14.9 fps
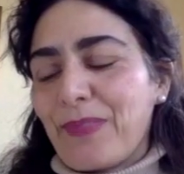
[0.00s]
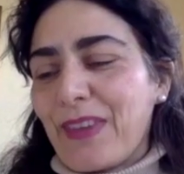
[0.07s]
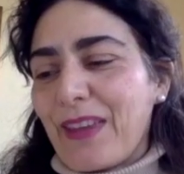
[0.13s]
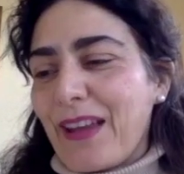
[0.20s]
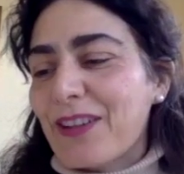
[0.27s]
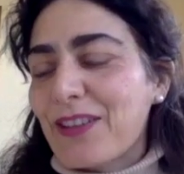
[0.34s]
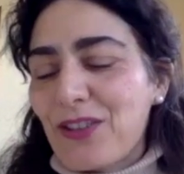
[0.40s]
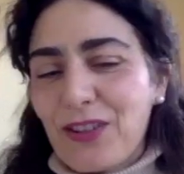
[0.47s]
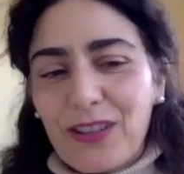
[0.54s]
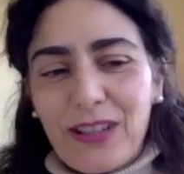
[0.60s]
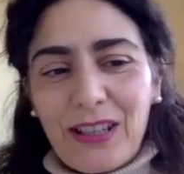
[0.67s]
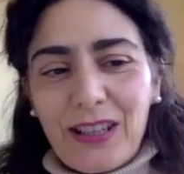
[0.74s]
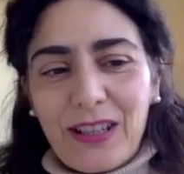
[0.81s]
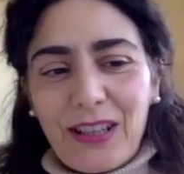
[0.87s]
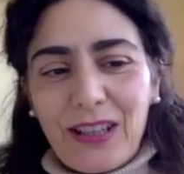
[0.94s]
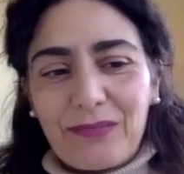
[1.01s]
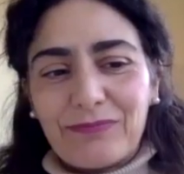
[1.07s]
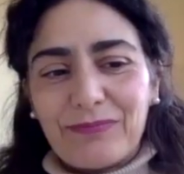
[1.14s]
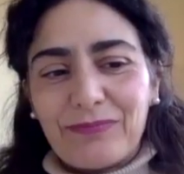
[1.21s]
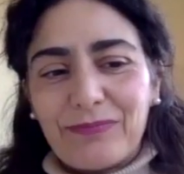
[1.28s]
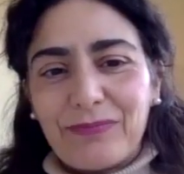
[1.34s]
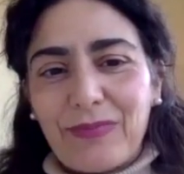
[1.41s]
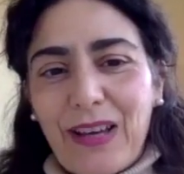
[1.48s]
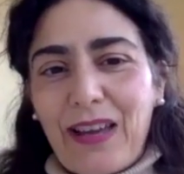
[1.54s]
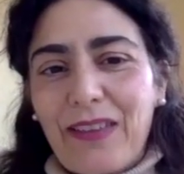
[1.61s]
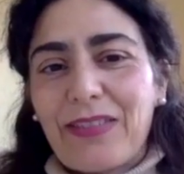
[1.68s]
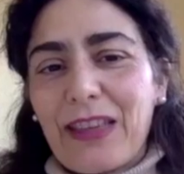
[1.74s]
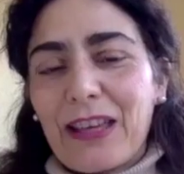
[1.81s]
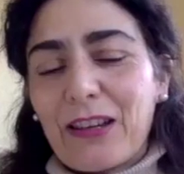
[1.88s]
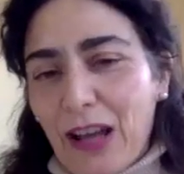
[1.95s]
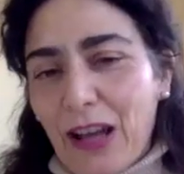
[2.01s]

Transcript: Actually, I think